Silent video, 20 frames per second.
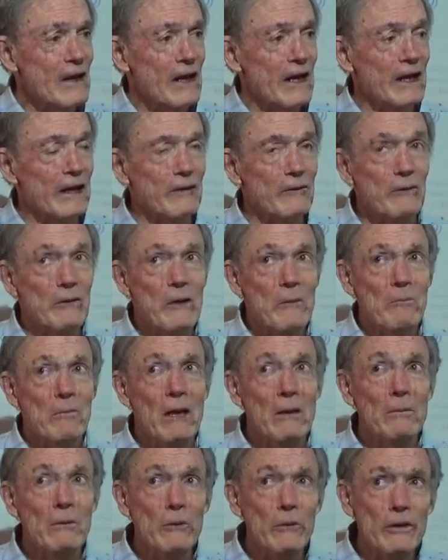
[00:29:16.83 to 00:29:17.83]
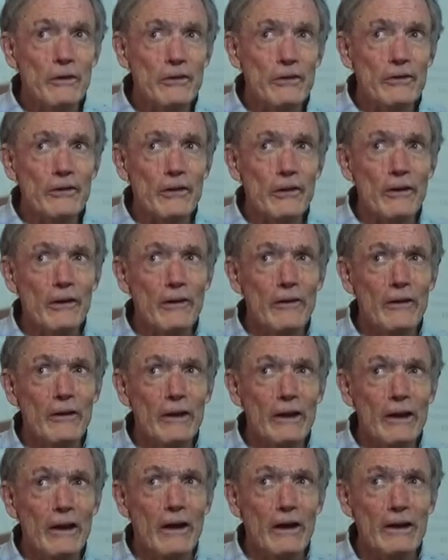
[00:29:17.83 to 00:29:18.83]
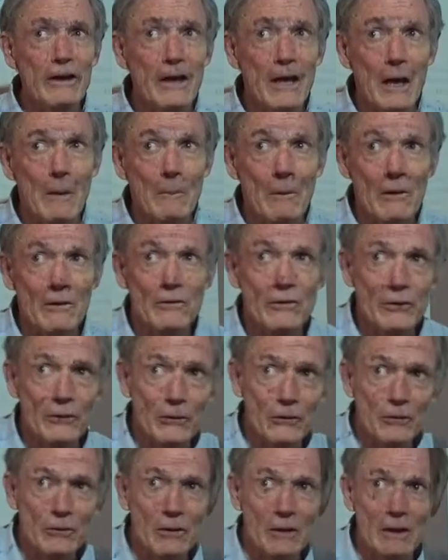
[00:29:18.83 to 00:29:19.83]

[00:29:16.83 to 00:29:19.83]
And maybe we should turn the uh, camera to.